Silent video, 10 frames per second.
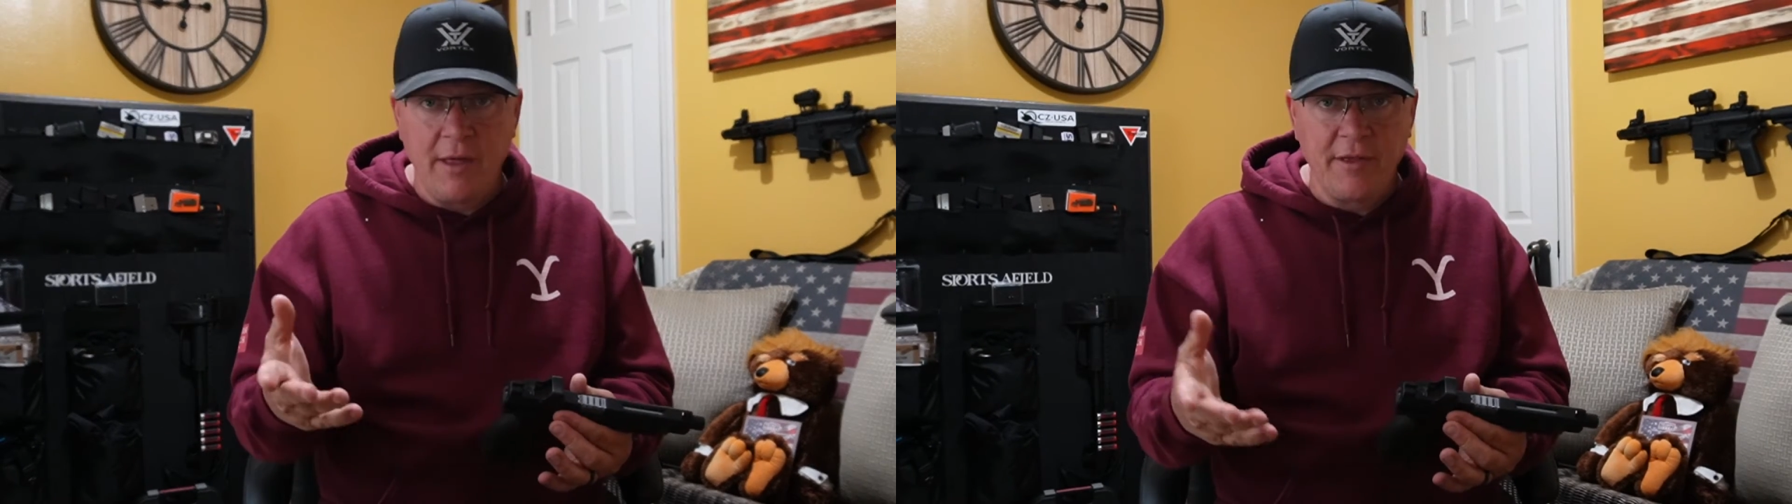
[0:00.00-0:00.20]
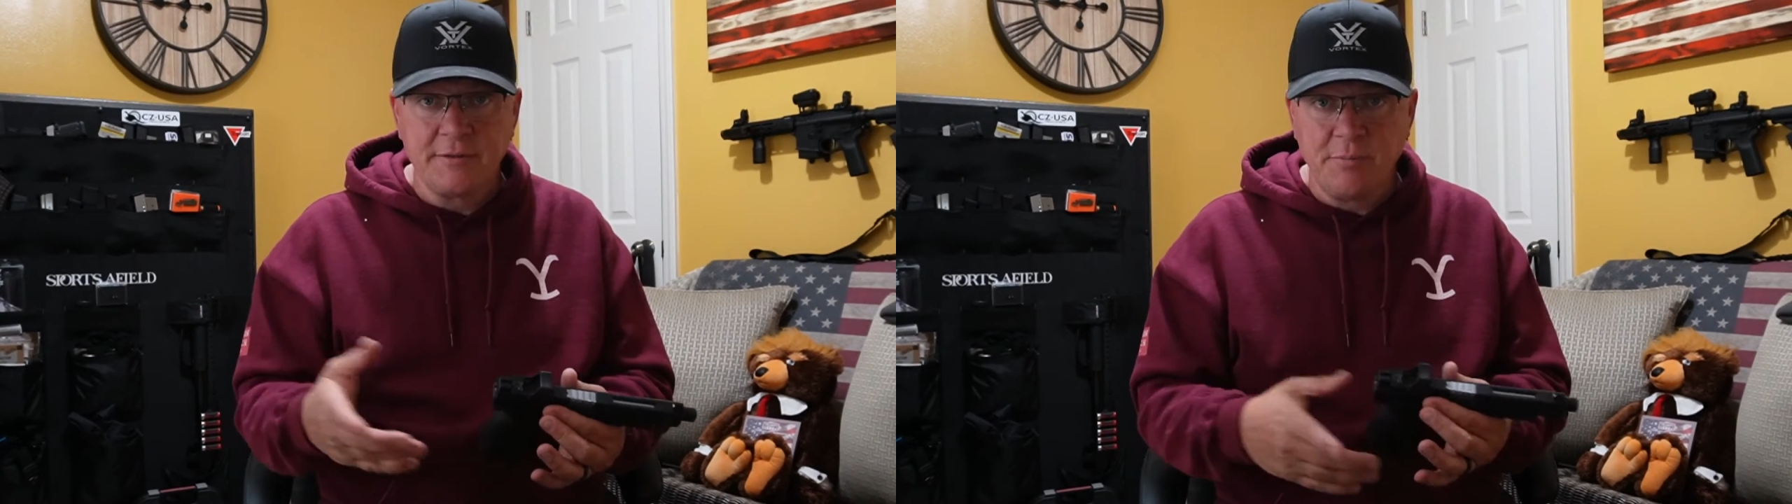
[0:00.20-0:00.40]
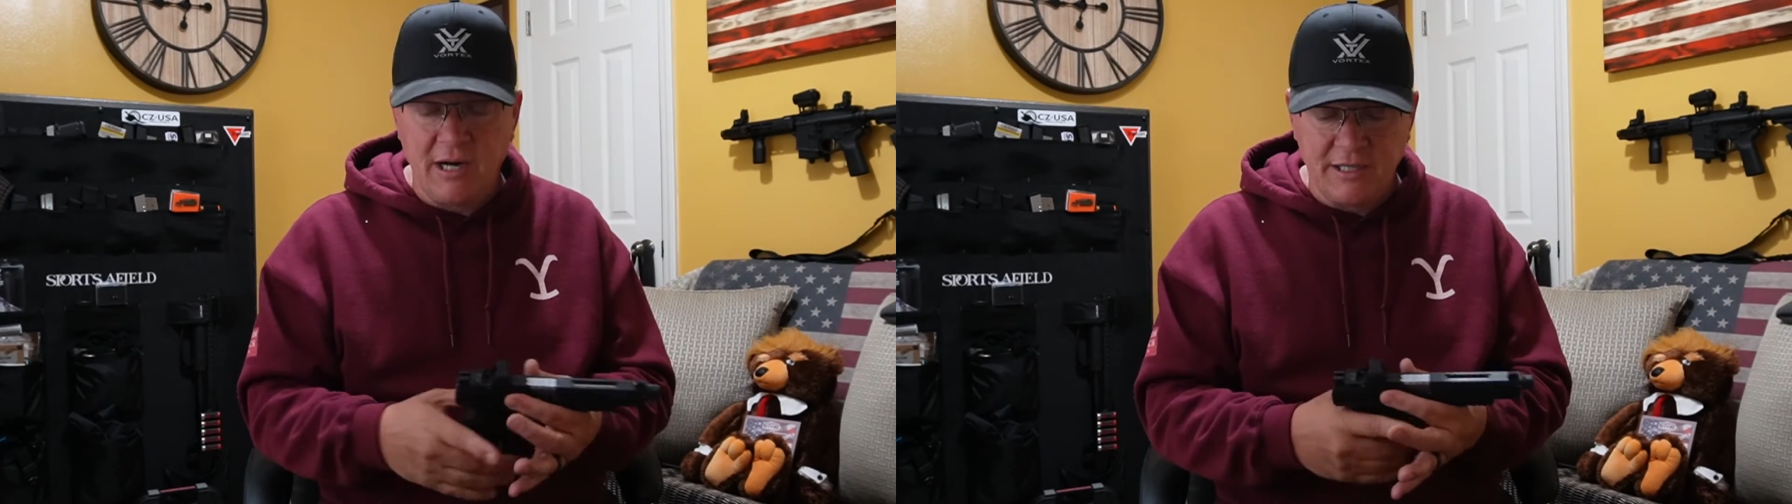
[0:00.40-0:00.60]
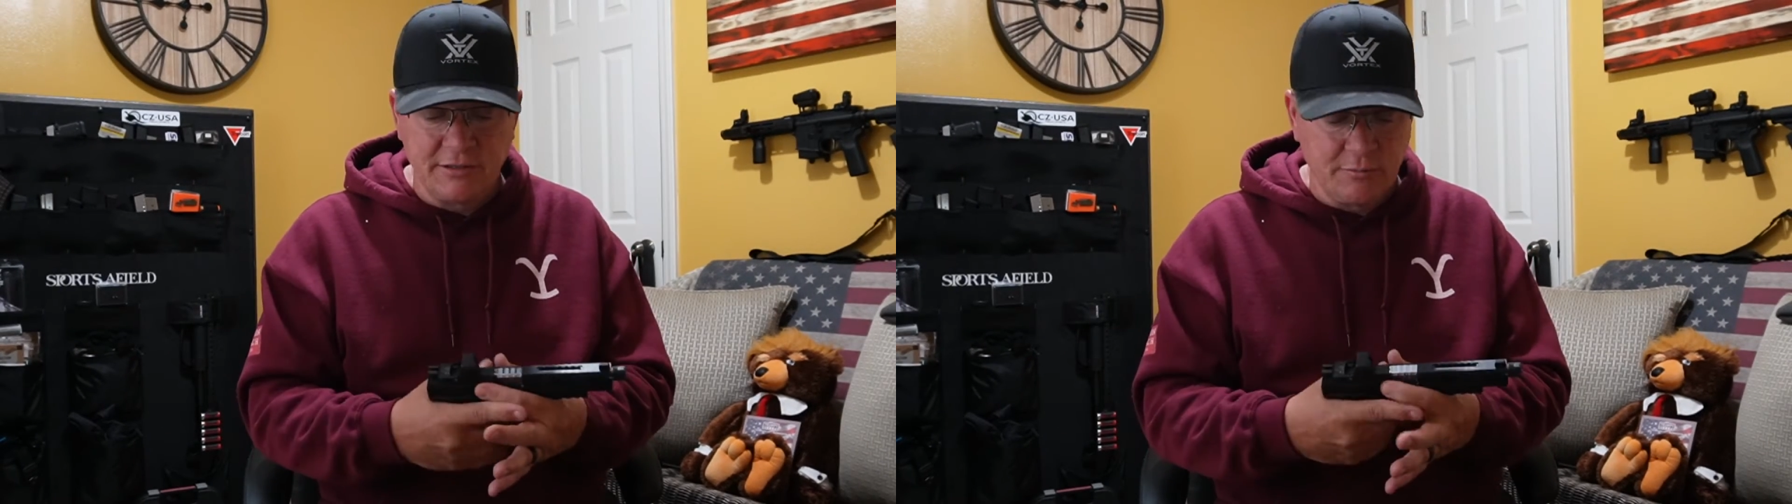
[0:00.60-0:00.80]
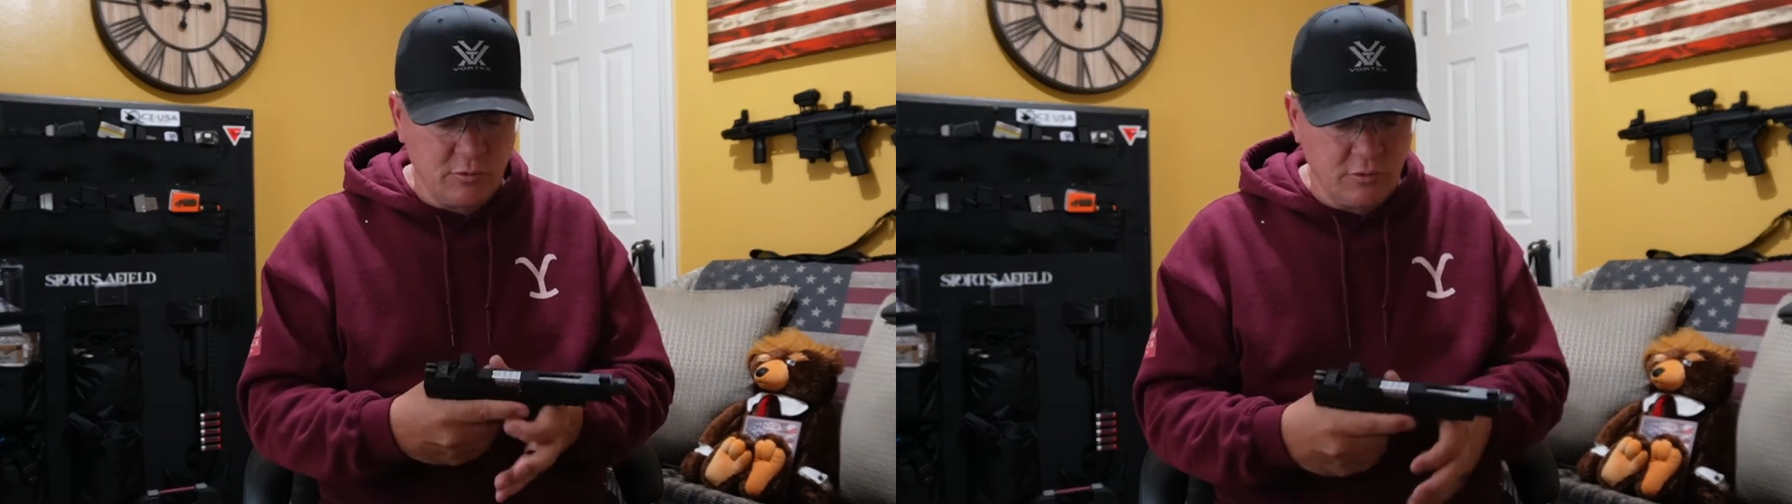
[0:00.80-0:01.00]
that's
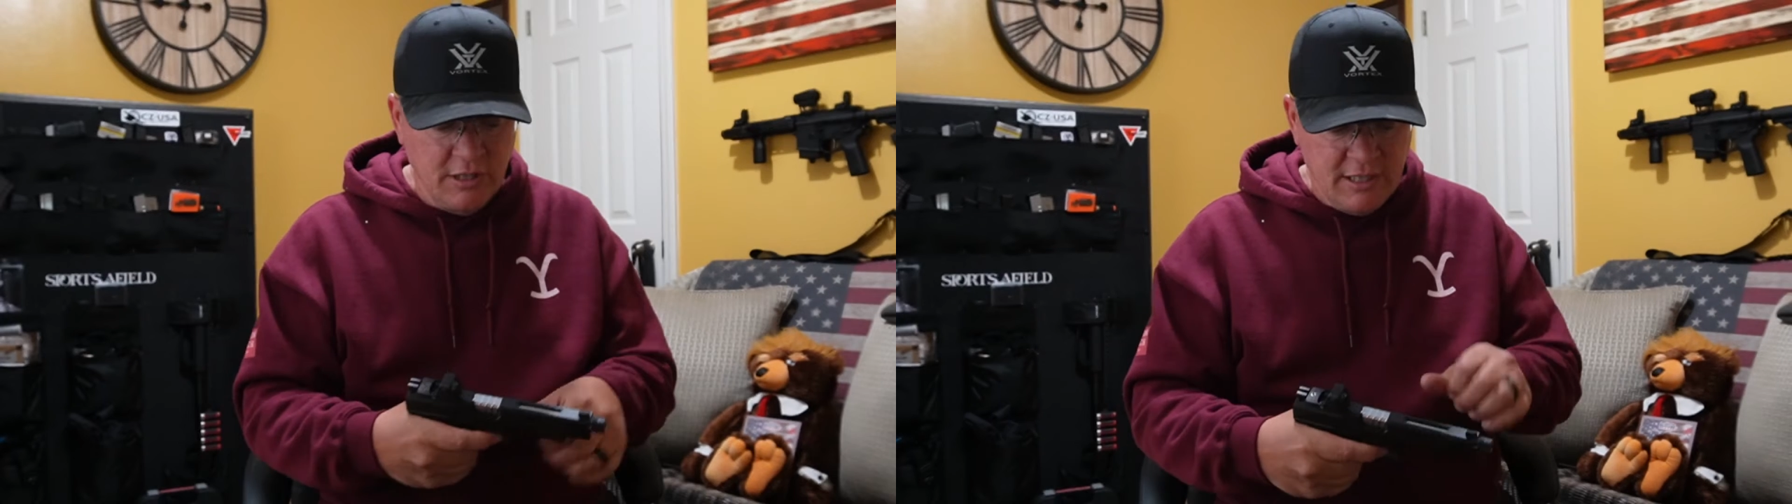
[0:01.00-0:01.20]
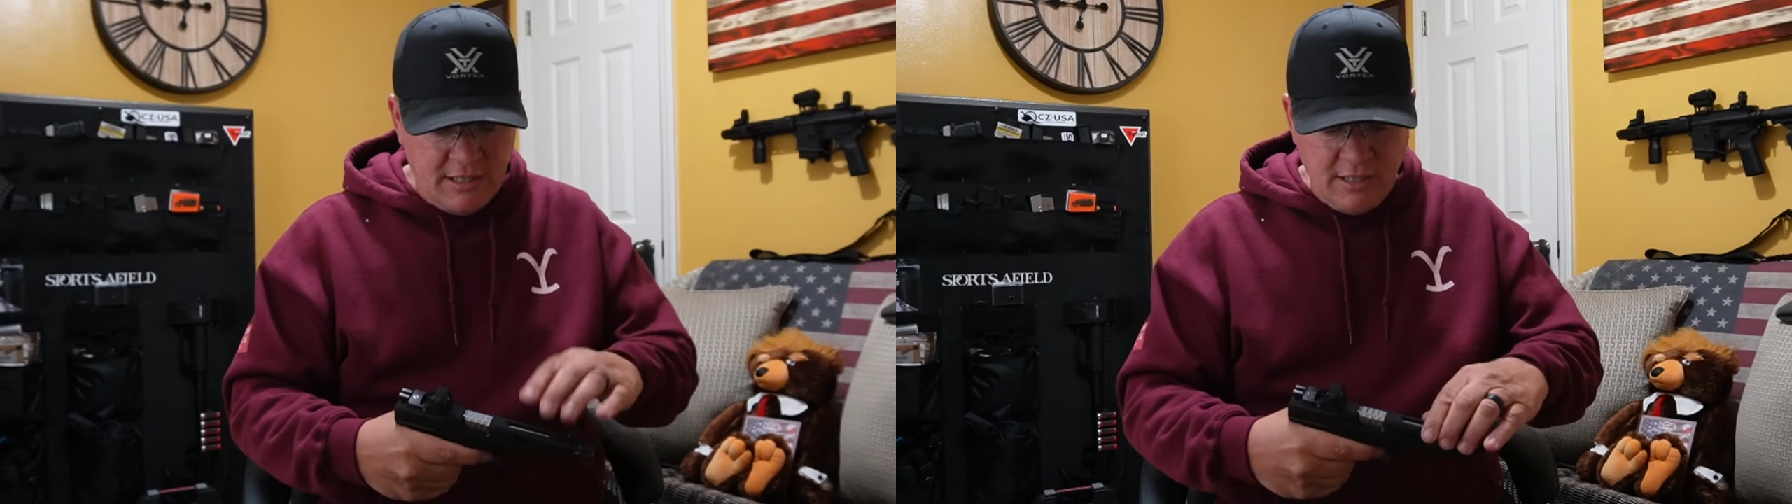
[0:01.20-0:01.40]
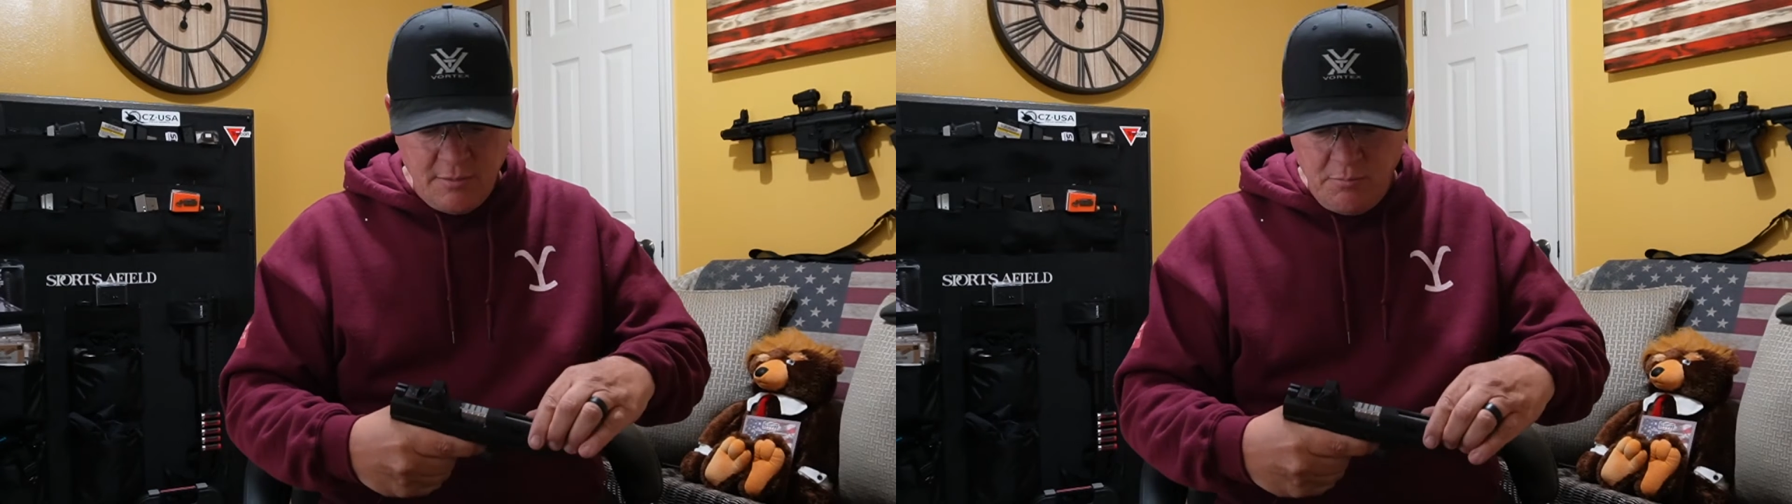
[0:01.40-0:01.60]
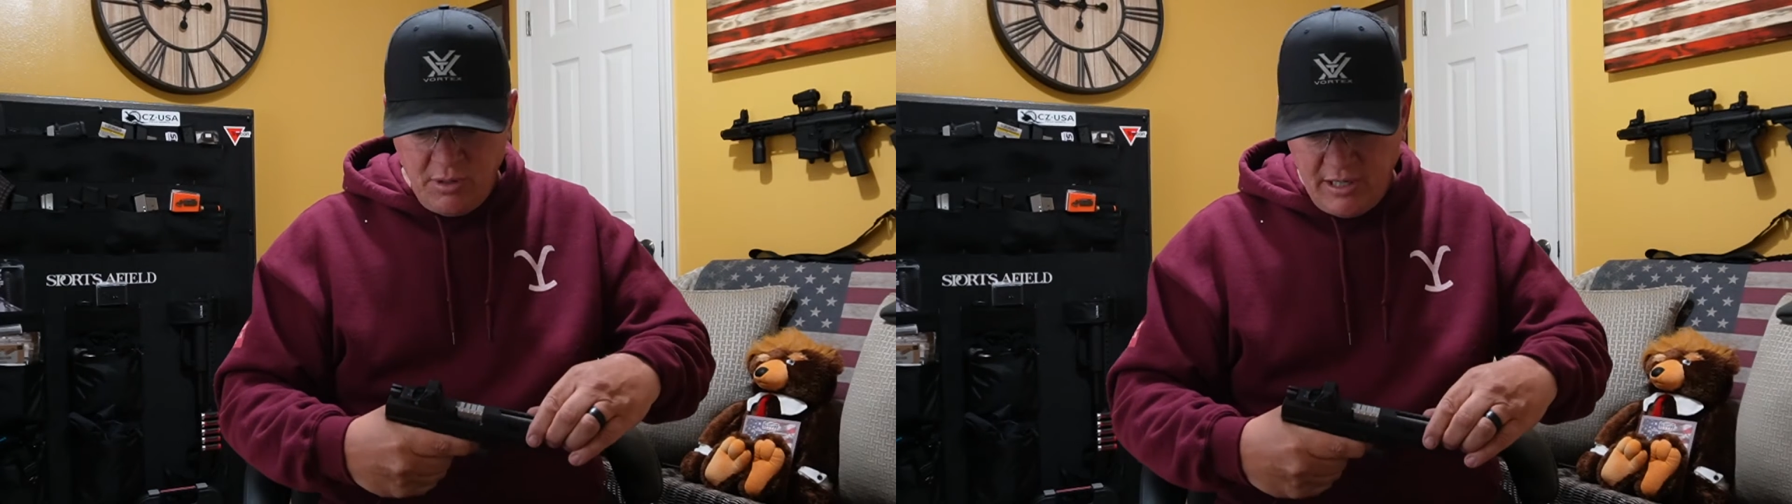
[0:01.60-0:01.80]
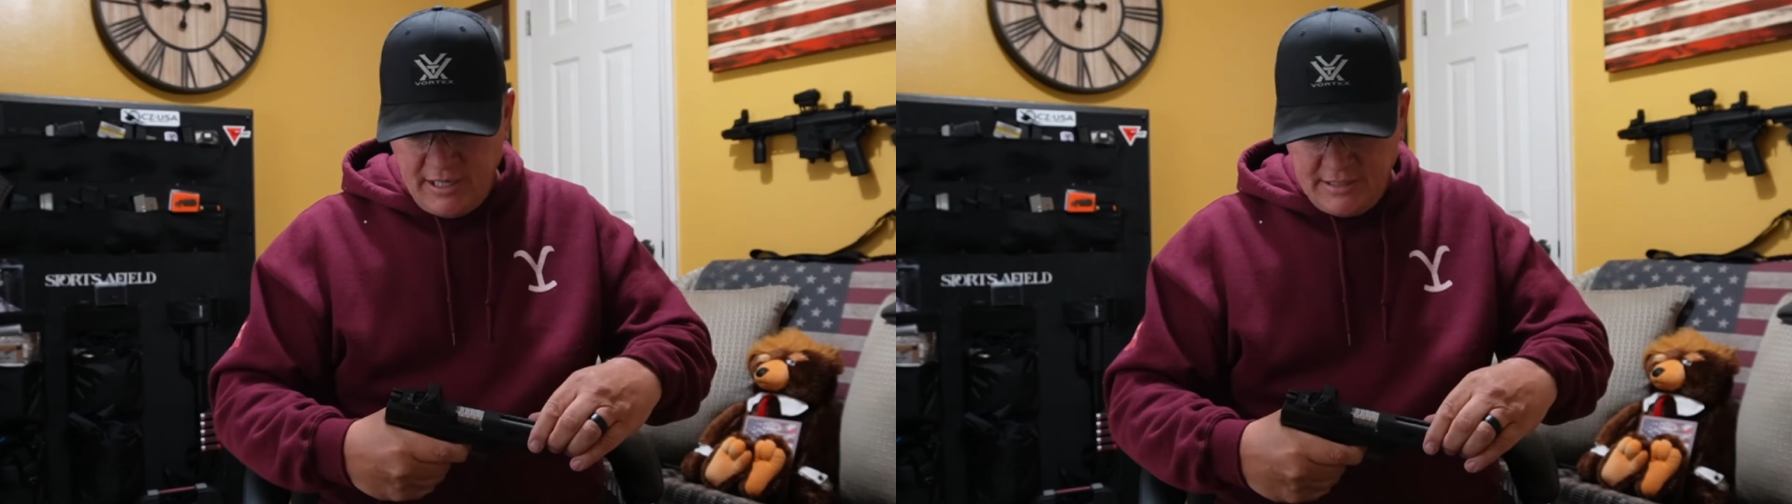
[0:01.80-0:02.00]
possible,
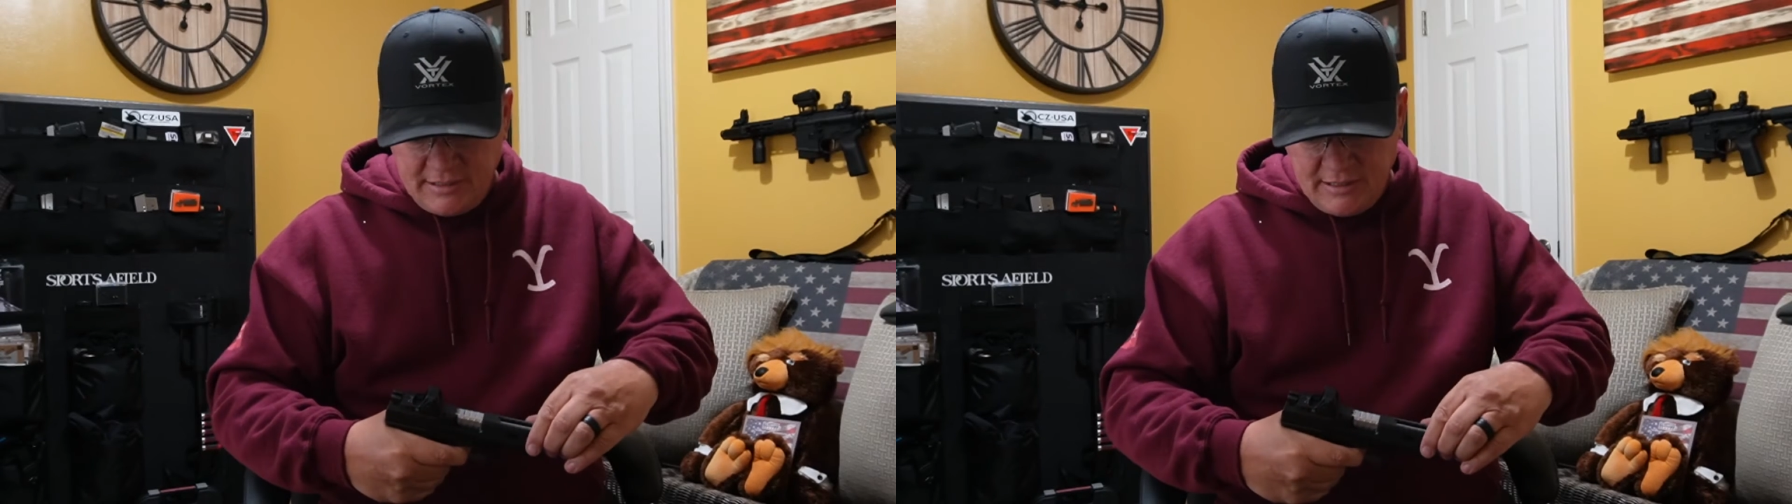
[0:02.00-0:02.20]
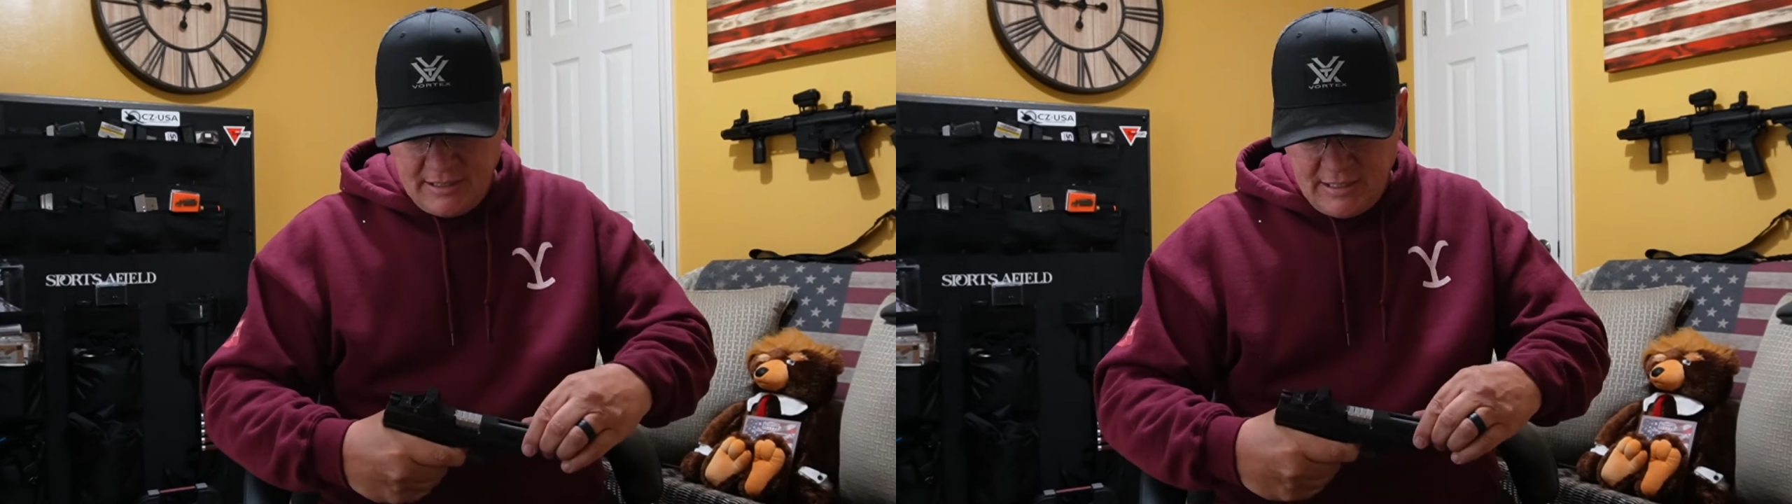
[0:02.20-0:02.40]
but